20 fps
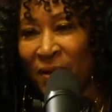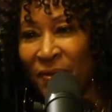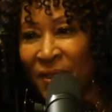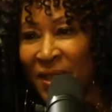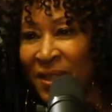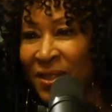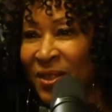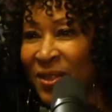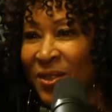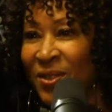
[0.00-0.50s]
part
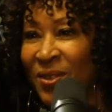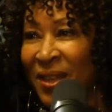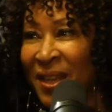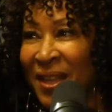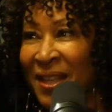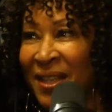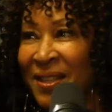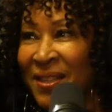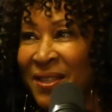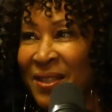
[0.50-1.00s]
of this
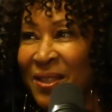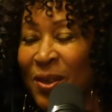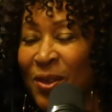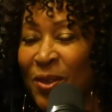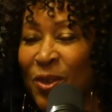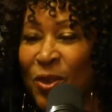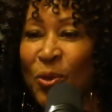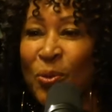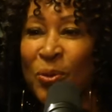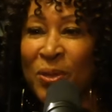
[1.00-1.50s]

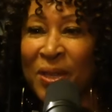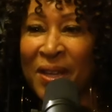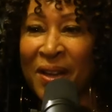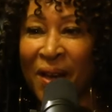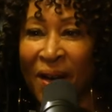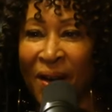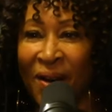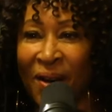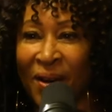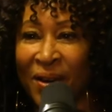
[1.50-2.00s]
is
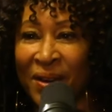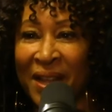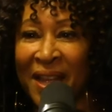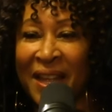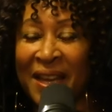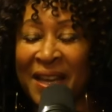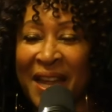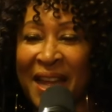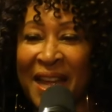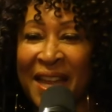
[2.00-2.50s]
using
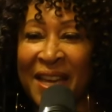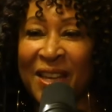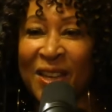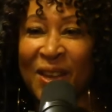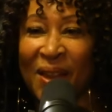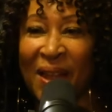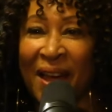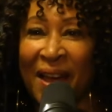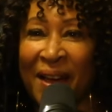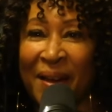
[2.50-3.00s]
art
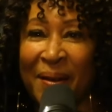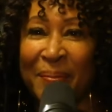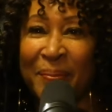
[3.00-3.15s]
and